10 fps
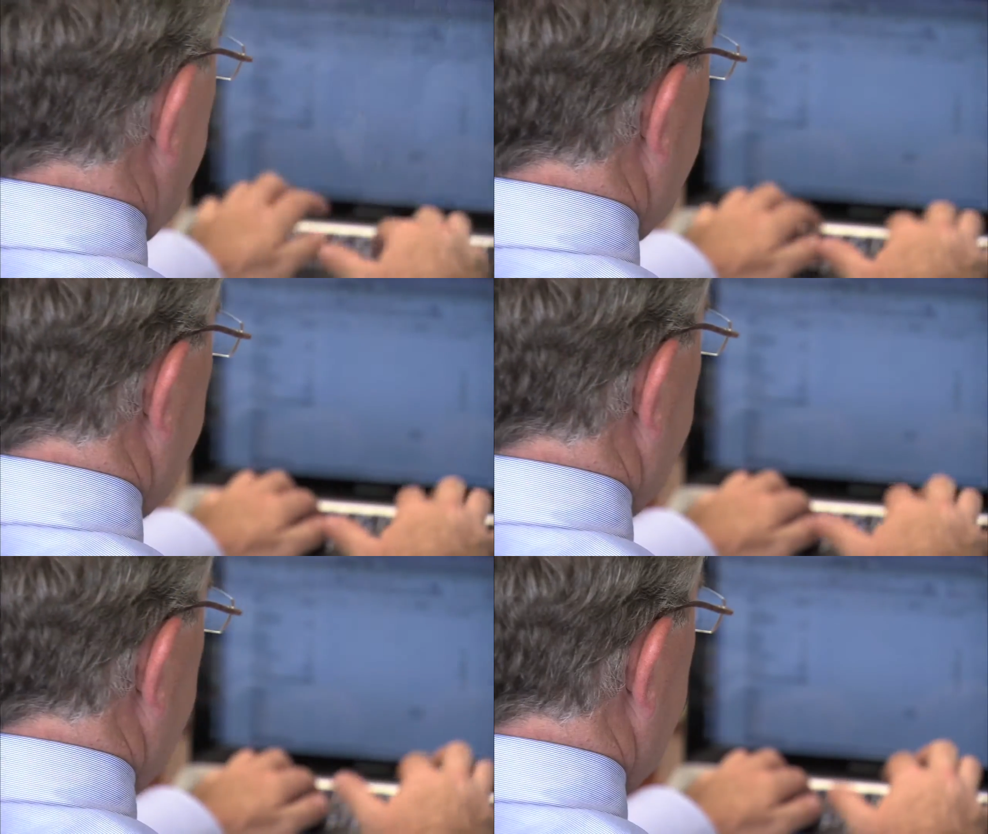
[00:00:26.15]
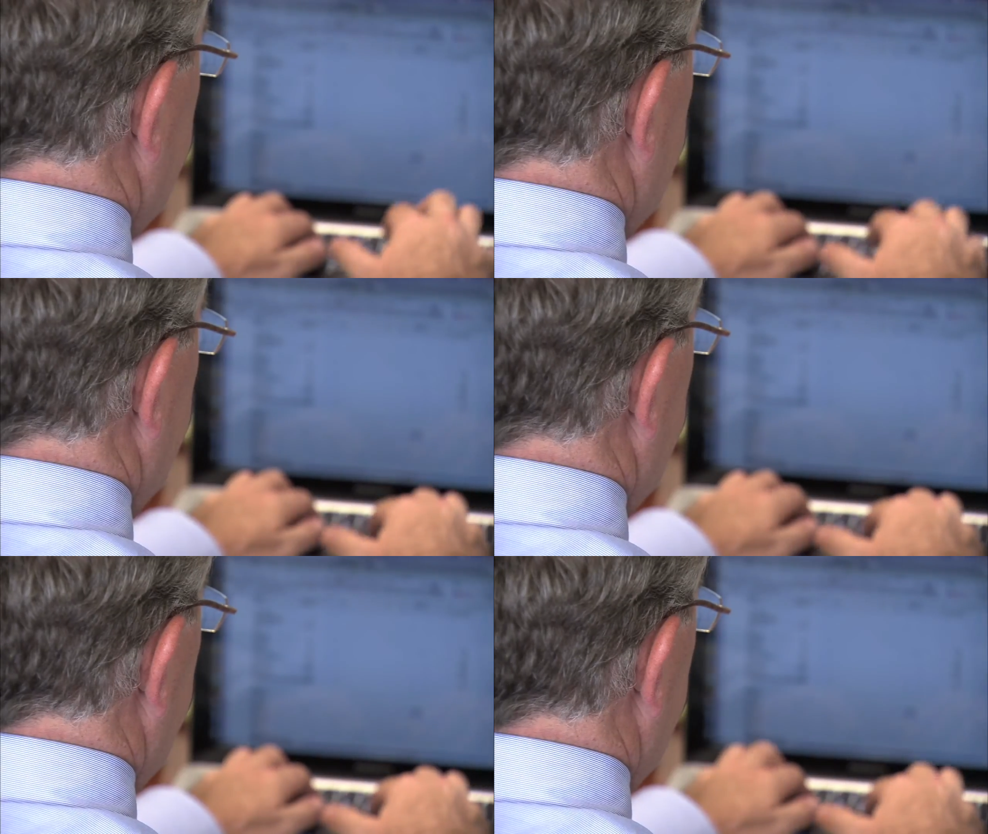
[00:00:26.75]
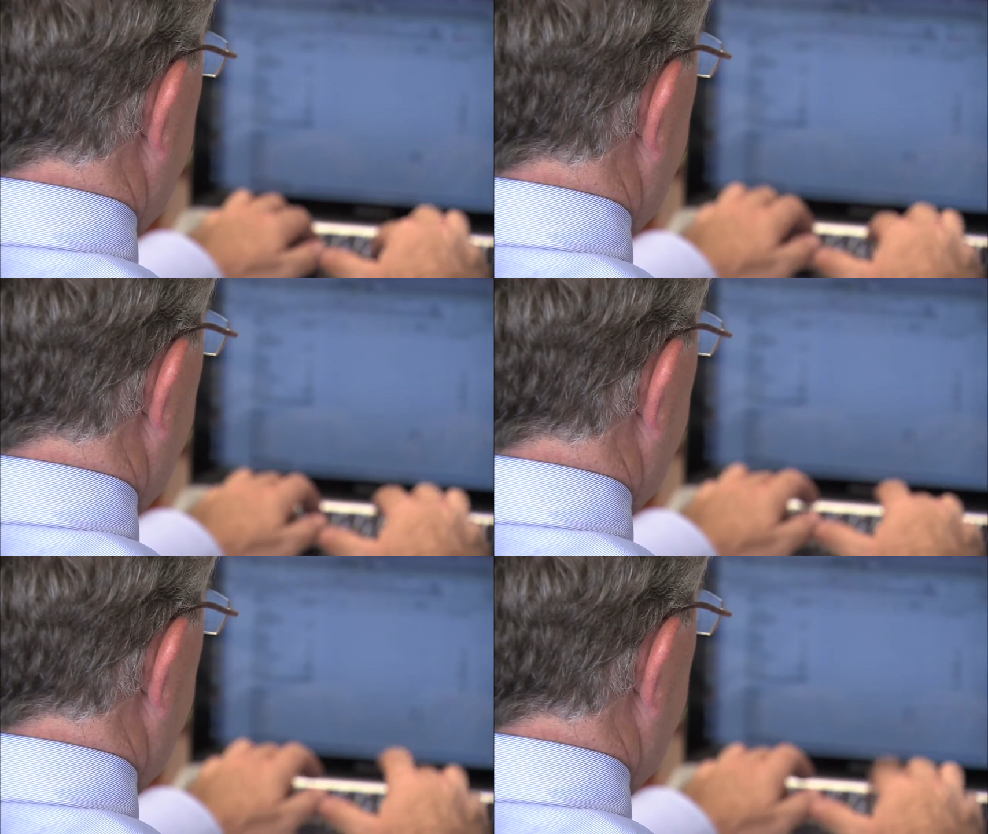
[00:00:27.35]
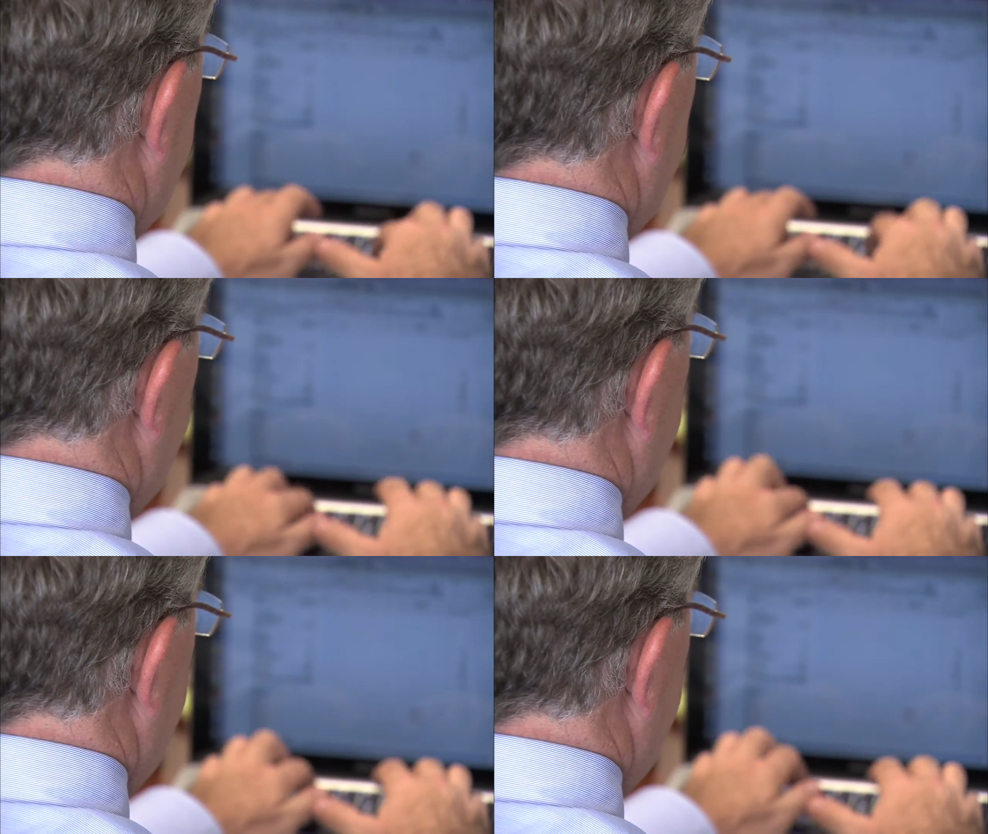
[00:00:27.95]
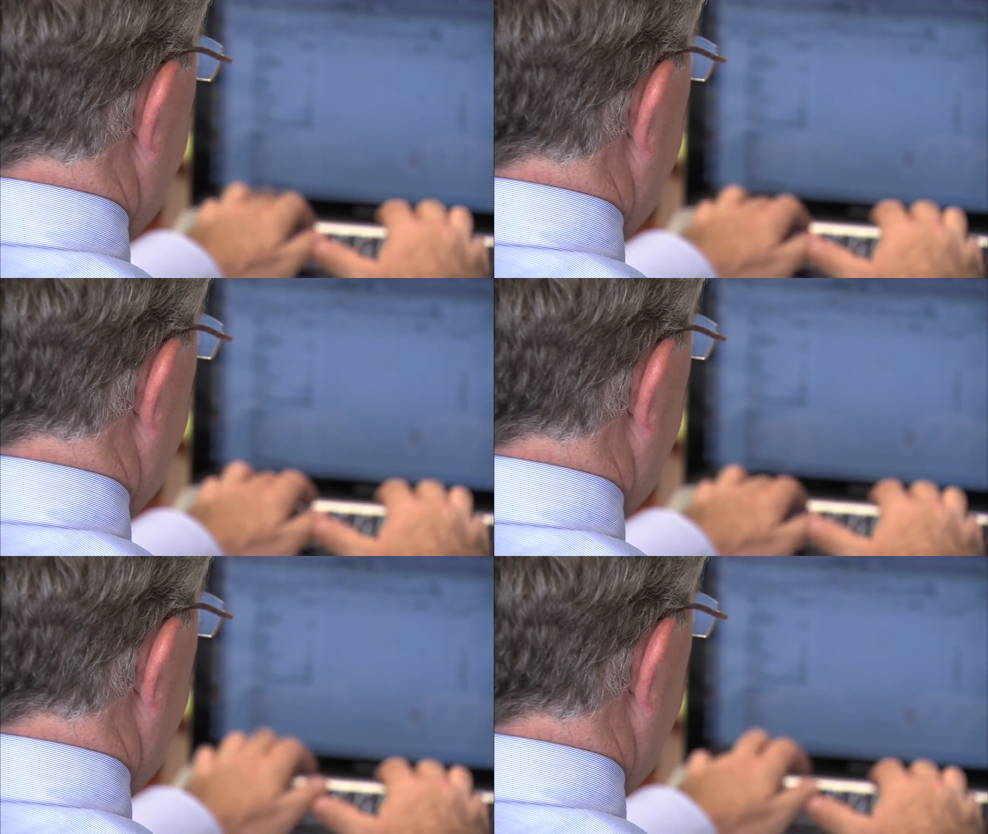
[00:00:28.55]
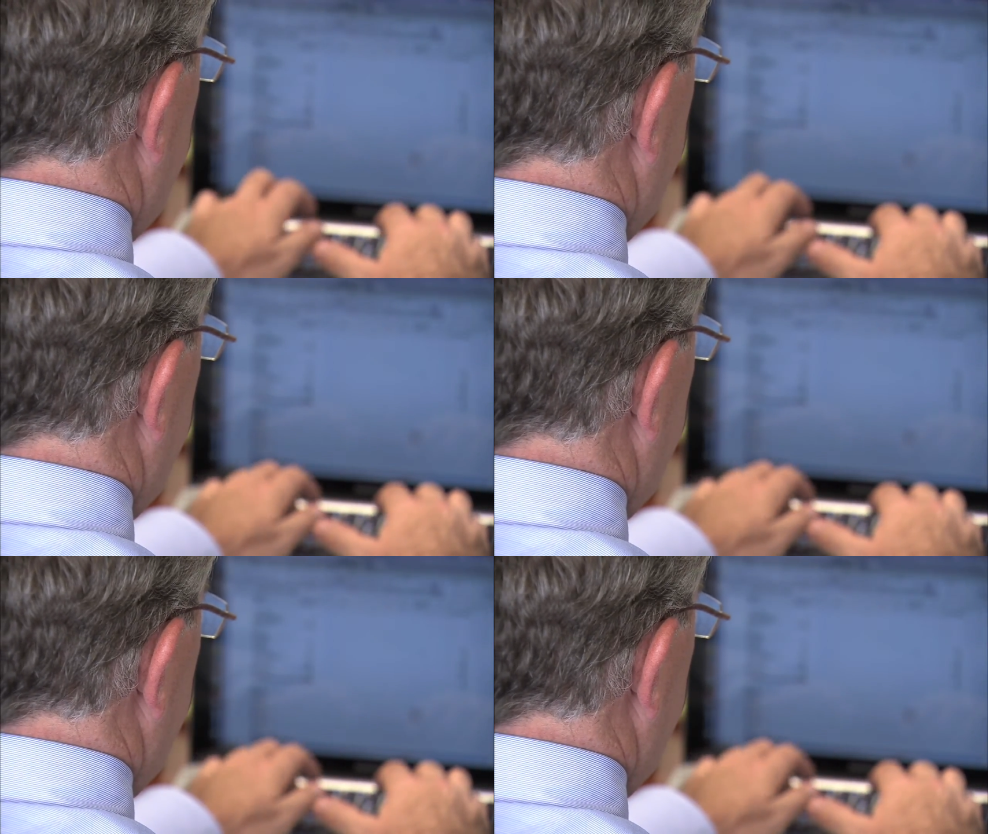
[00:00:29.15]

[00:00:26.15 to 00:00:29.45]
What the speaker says: Nobody's mouth can be seen.